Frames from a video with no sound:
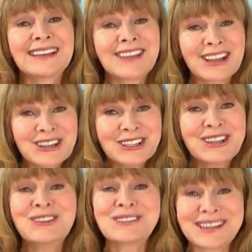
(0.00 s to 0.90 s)
I've got
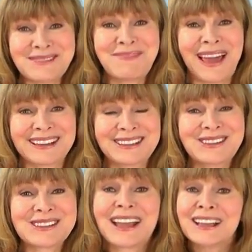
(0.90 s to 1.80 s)
good news and bad
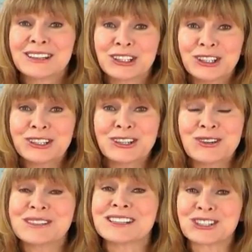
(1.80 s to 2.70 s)
news. The good
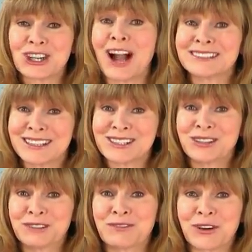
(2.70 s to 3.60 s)
news is chocolate
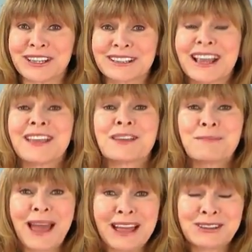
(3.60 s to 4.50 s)
is good for you.
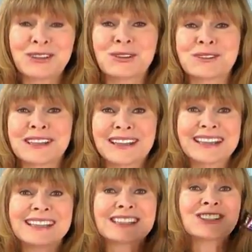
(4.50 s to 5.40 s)
The bad news
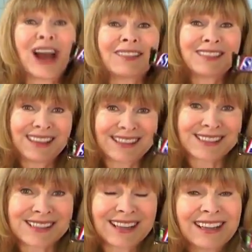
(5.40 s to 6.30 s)
is it's not
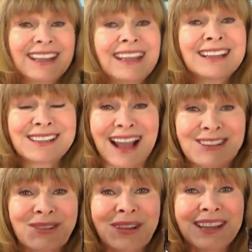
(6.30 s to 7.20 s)
this. It's
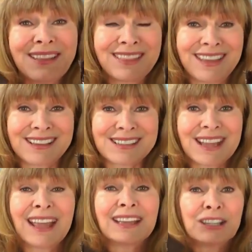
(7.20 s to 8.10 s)
actually
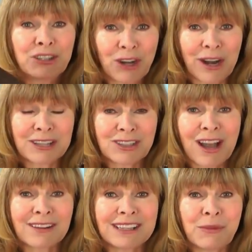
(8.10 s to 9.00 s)
this. Dark
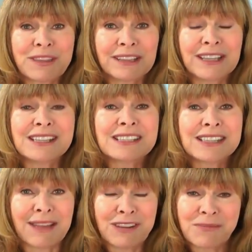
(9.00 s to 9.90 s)
chocolate with at
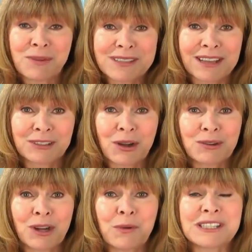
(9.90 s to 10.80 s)
least 70%
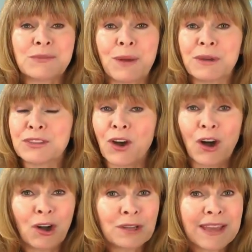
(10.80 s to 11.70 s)
cocoa is the one with
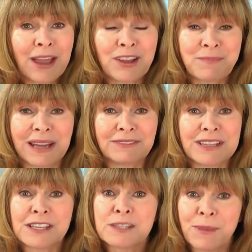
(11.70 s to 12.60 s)
all the health
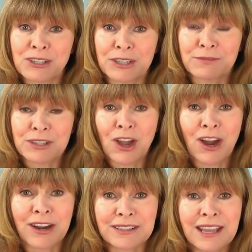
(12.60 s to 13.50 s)
benefits, especially for the
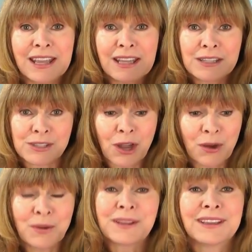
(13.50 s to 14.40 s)
heart.
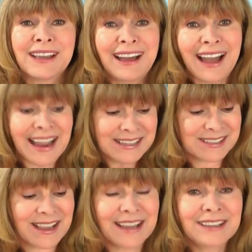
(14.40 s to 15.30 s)
So I
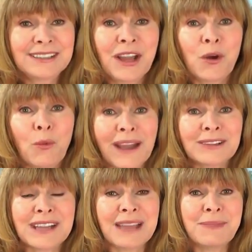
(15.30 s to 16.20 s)
decided, why
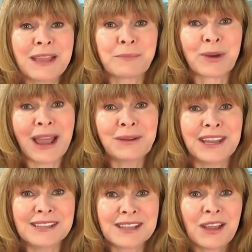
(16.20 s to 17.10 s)
don't I make
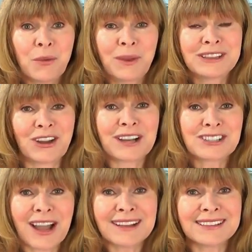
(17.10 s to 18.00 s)
brownies with
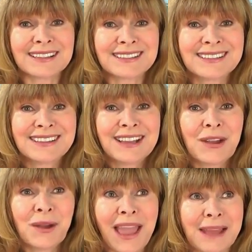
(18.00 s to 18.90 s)
dark chocolate
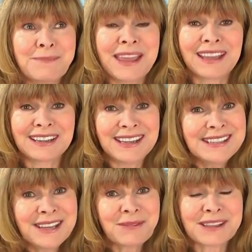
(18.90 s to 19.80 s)
and make it an
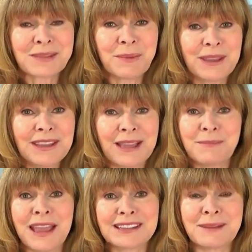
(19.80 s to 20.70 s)
easy recipe
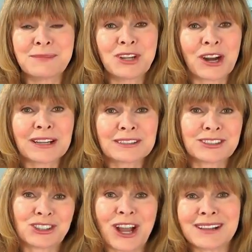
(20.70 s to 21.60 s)
and make them
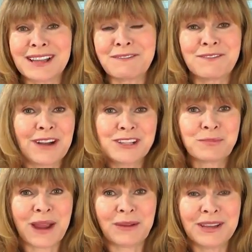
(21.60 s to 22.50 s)
dark chocolate
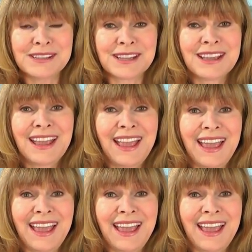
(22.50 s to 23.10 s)
fudge brownies